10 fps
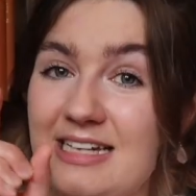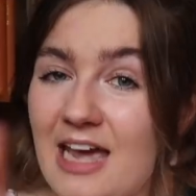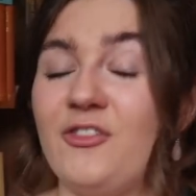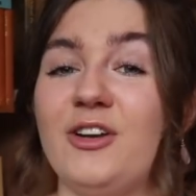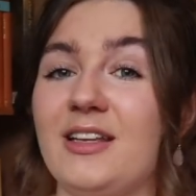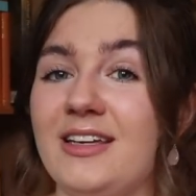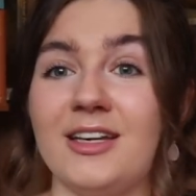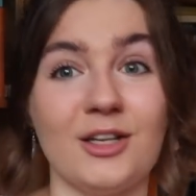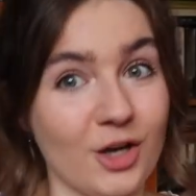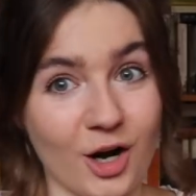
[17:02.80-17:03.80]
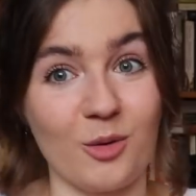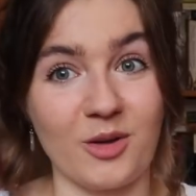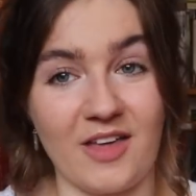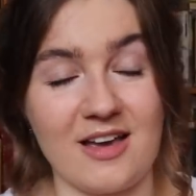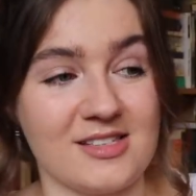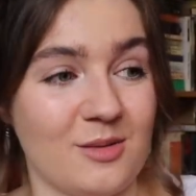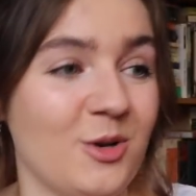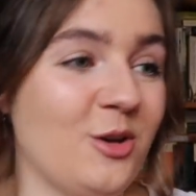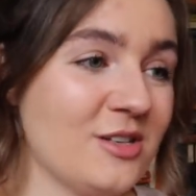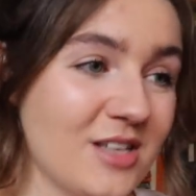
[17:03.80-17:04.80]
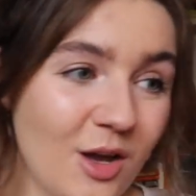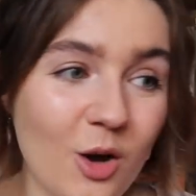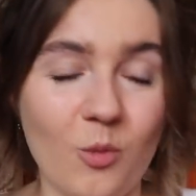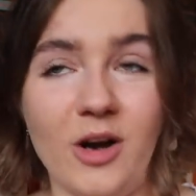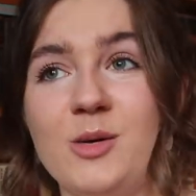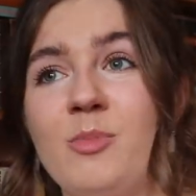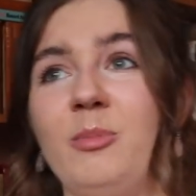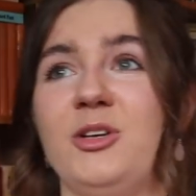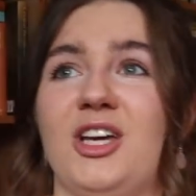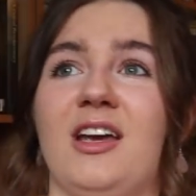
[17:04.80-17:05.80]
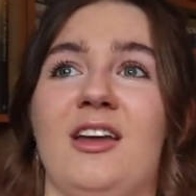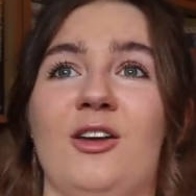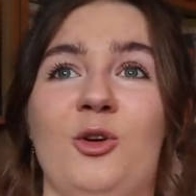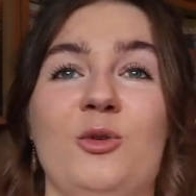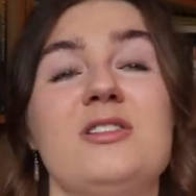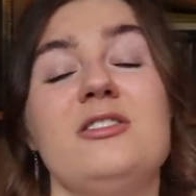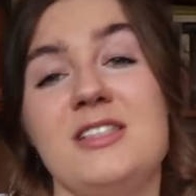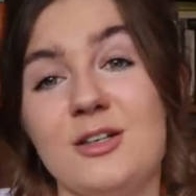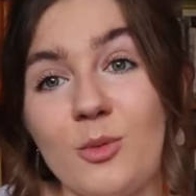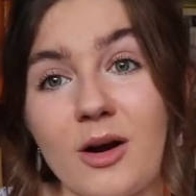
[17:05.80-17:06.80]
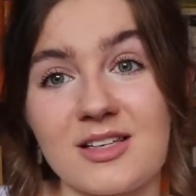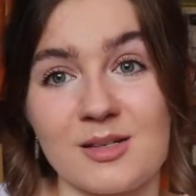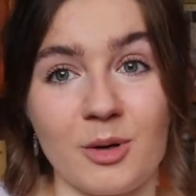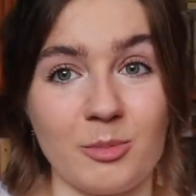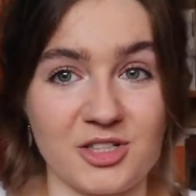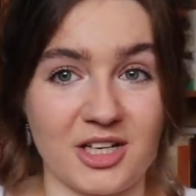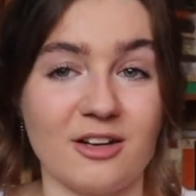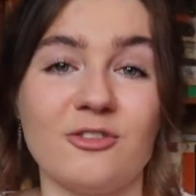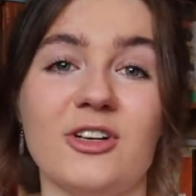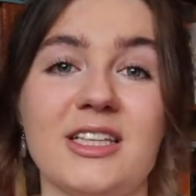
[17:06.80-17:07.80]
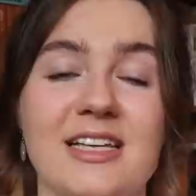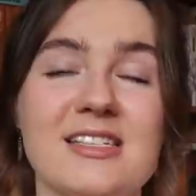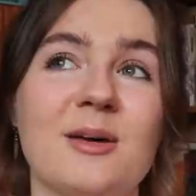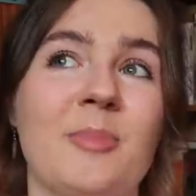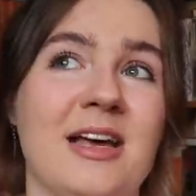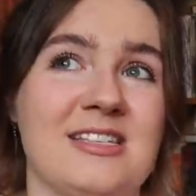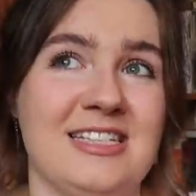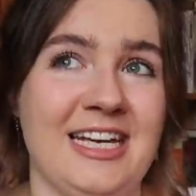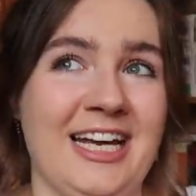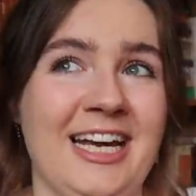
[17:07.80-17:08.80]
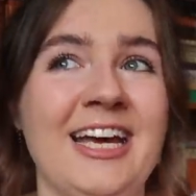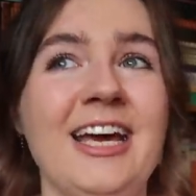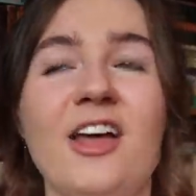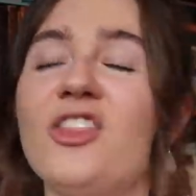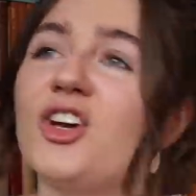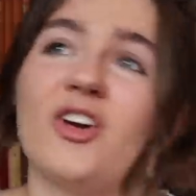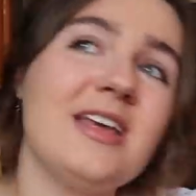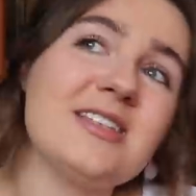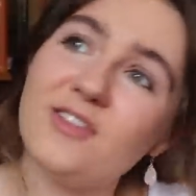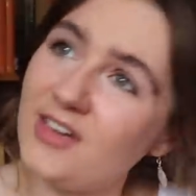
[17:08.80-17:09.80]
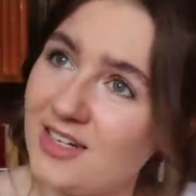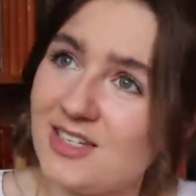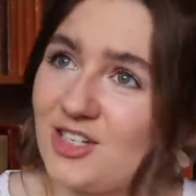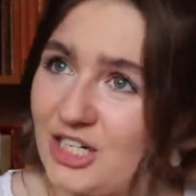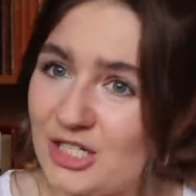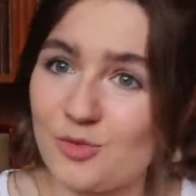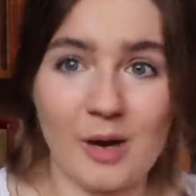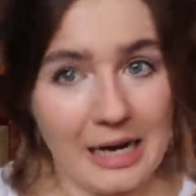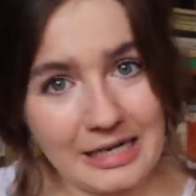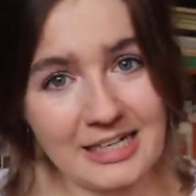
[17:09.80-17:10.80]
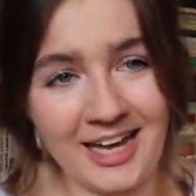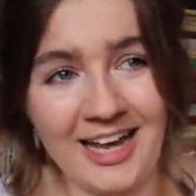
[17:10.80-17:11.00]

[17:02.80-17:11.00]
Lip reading: definitely concur with that as someone who has worked in publishing and who still works in publishing in a freelance capacity. The creative industries, right?